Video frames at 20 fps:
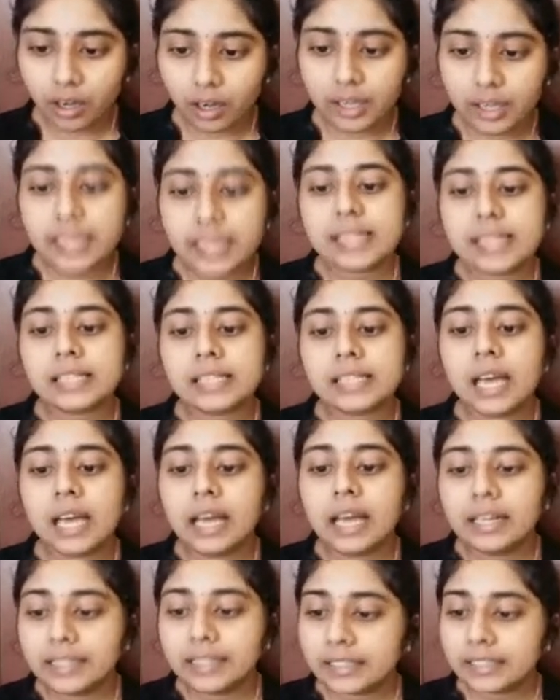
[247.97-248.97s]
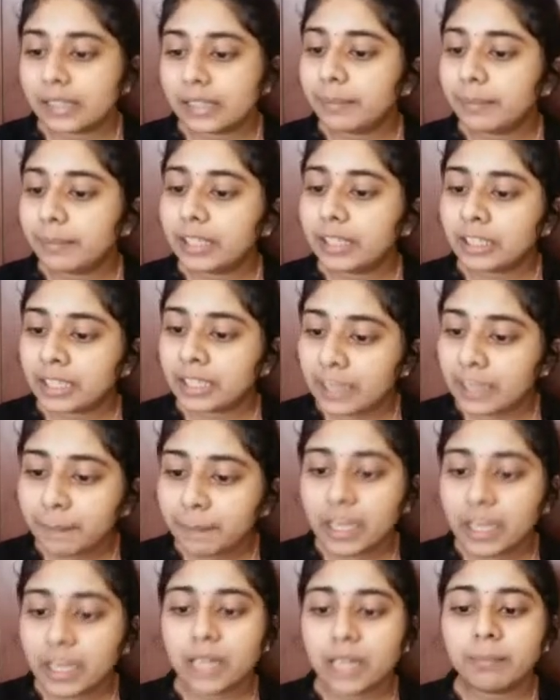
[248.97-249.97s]
is determined keeping
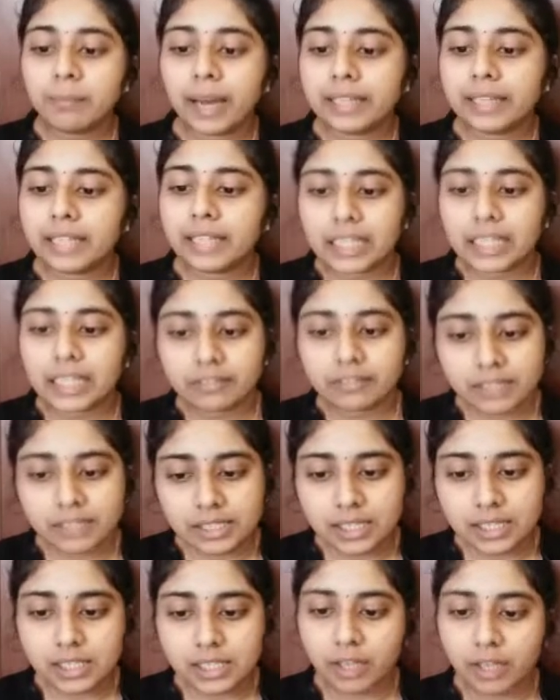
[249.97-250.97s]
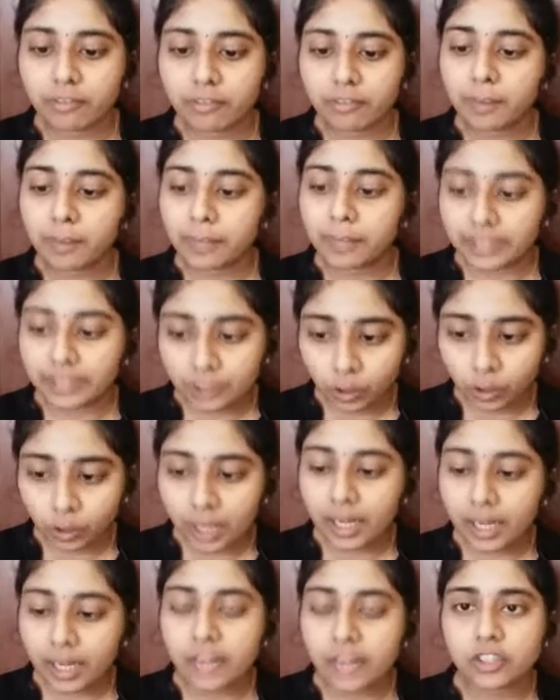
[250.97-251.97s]
in mind the investors of a particular
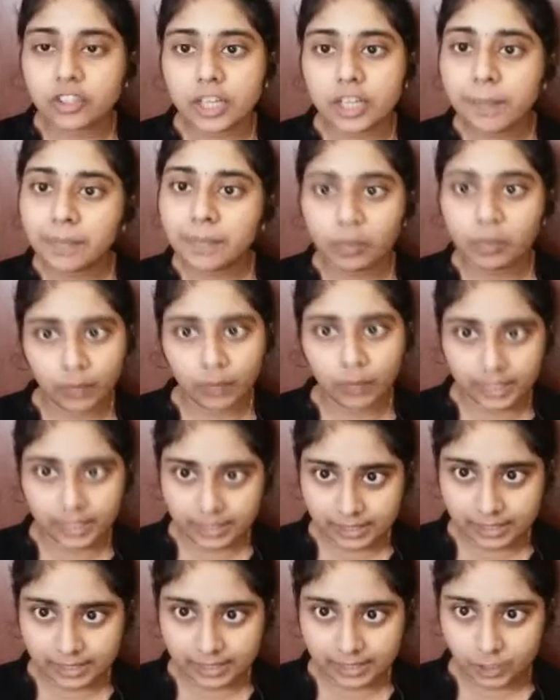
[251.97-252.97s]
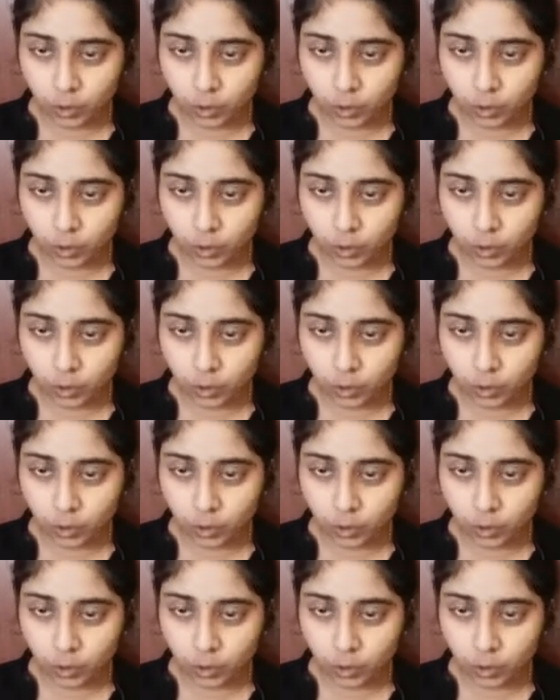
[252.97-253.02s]
country where it is issued.